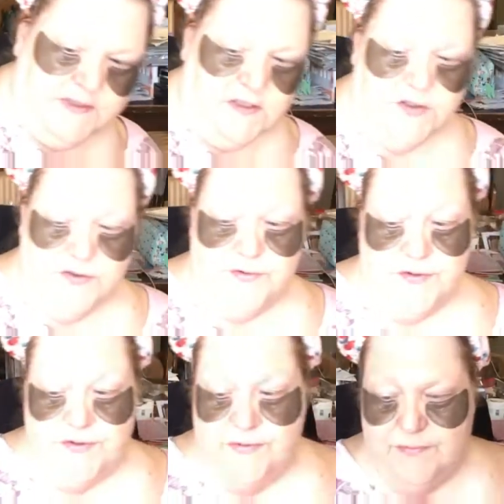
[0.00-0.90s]
include
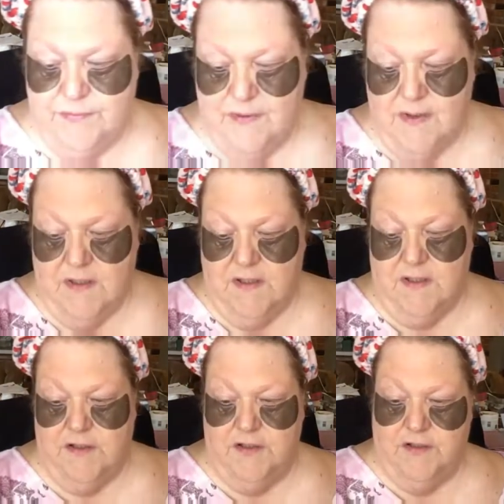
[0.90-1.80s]
you,
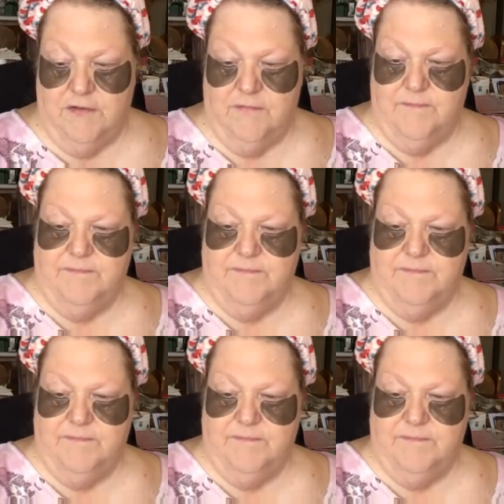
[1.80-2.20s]
you know,